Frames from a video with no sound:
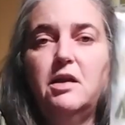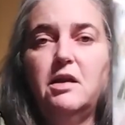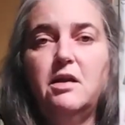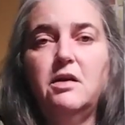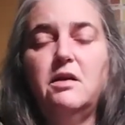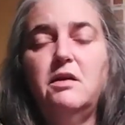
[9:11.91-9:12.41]

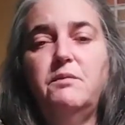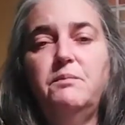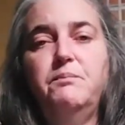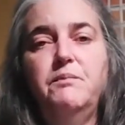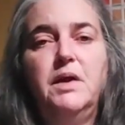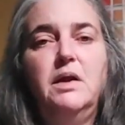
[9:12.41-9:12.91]
The
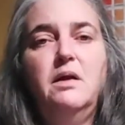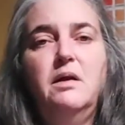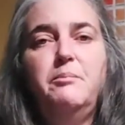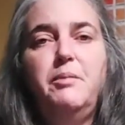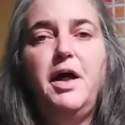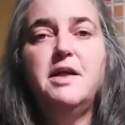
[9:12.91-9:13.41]

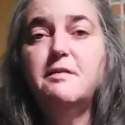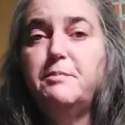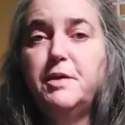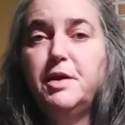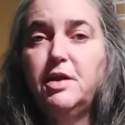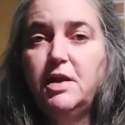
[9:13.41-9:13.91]

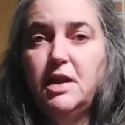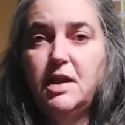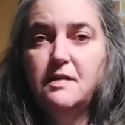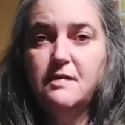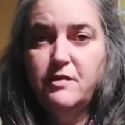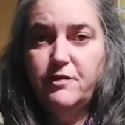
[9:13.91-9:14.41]

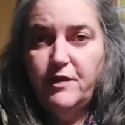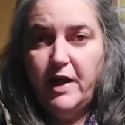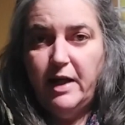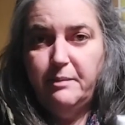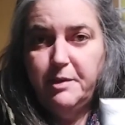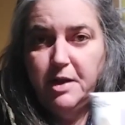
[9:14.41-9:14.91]
possibilities of
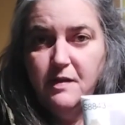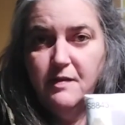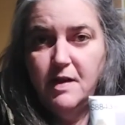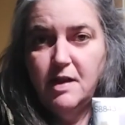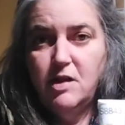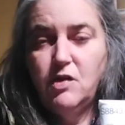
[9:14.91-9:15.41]
fabrics
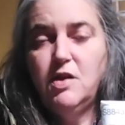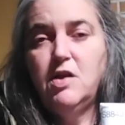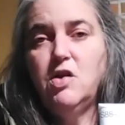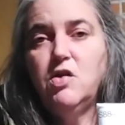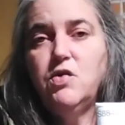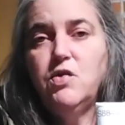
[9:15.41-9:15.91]
that you can
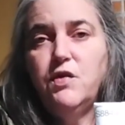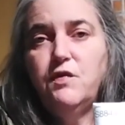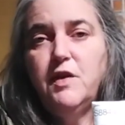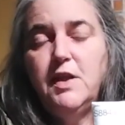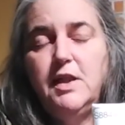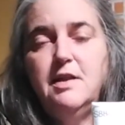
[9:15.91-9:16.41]
use
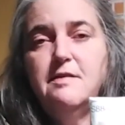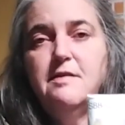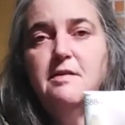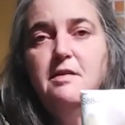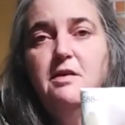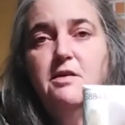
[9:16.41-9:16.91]
for this
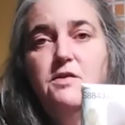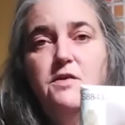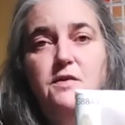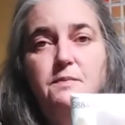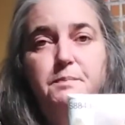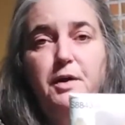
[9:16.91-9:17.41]

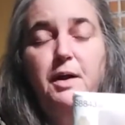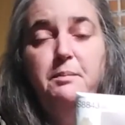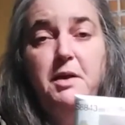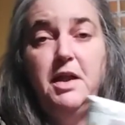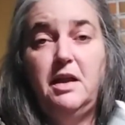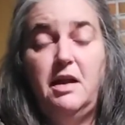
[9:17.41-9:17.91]
is
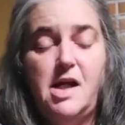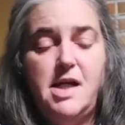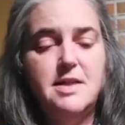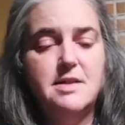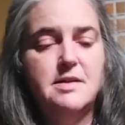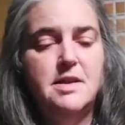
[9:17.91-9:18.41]
probably a lot.